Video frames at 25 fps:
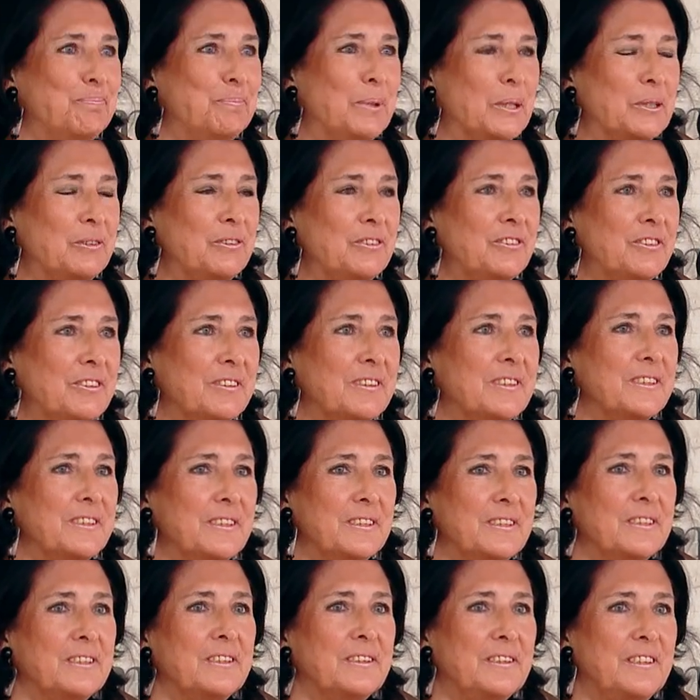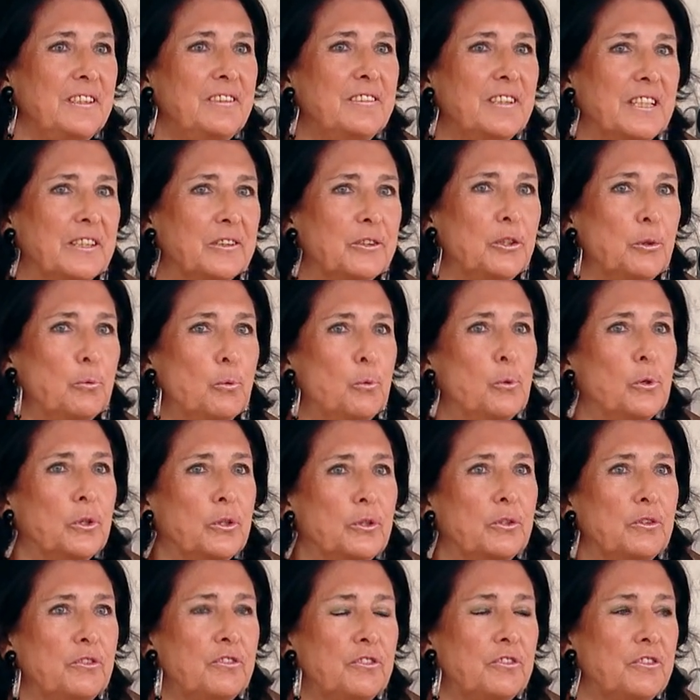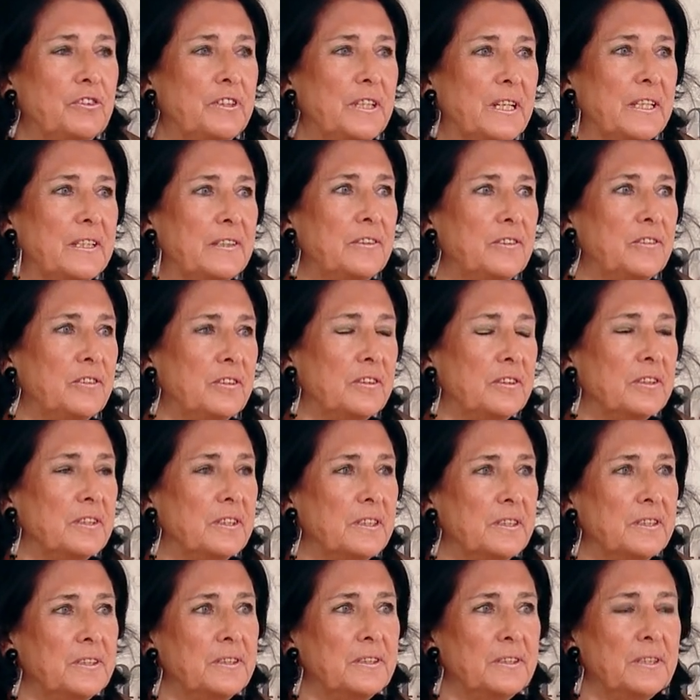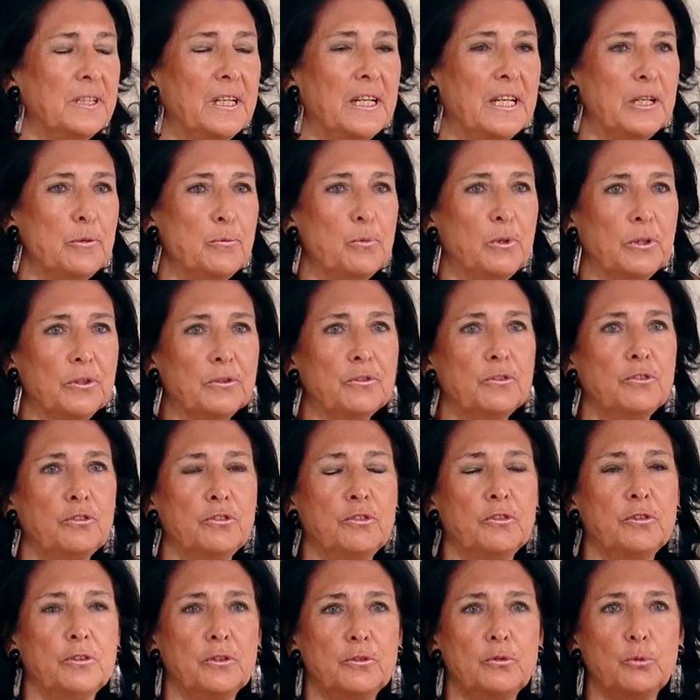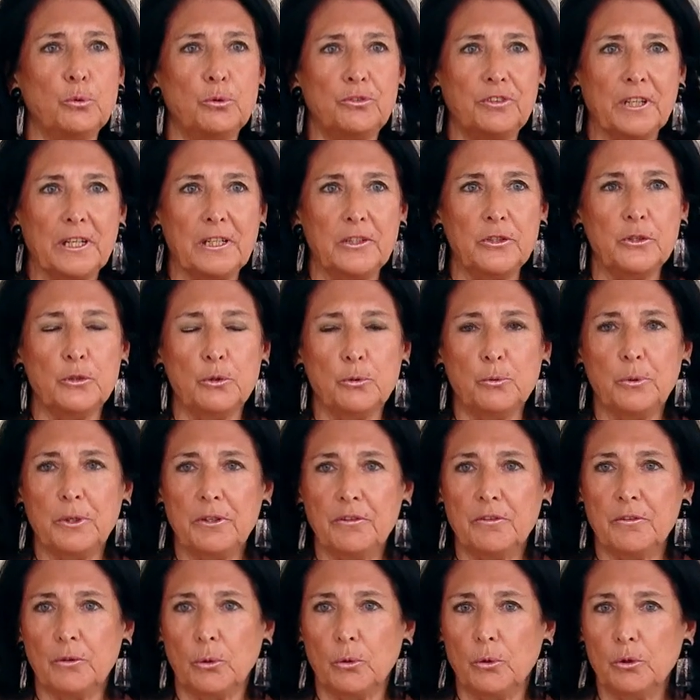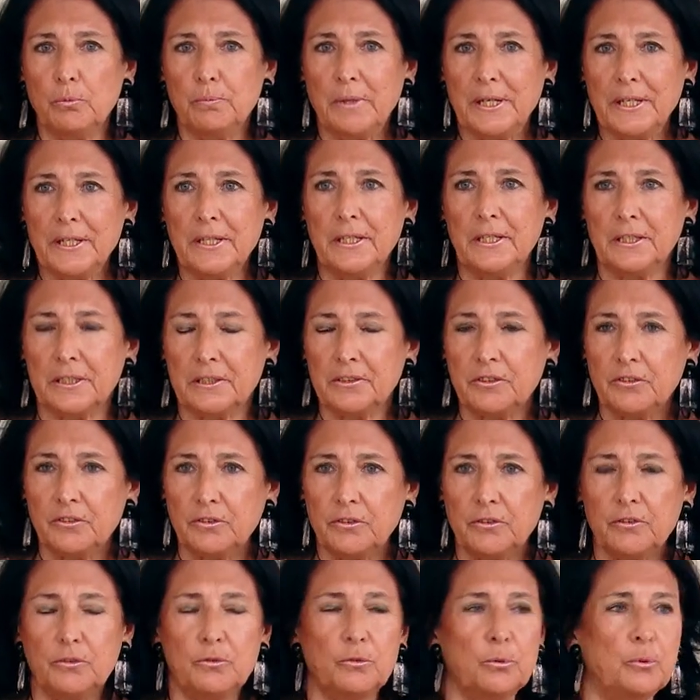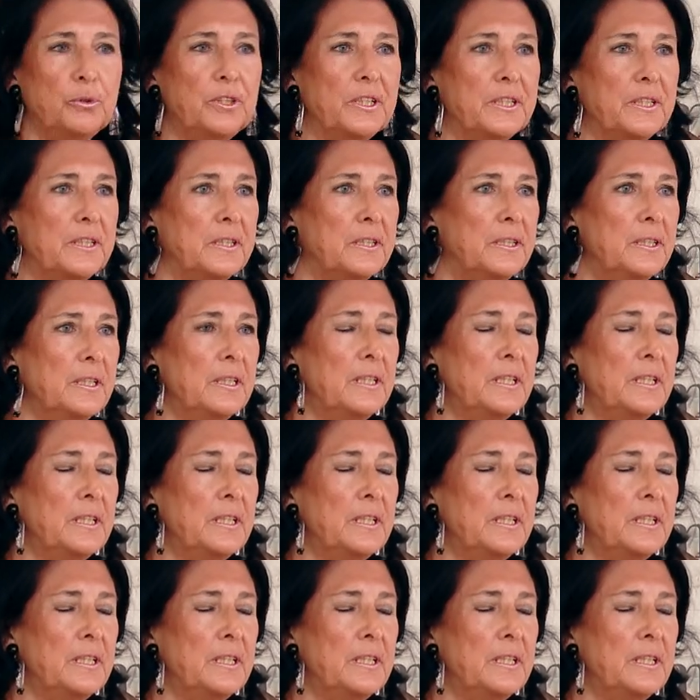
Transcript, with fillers: But these are the words that uh, I want to tell you with all my heart today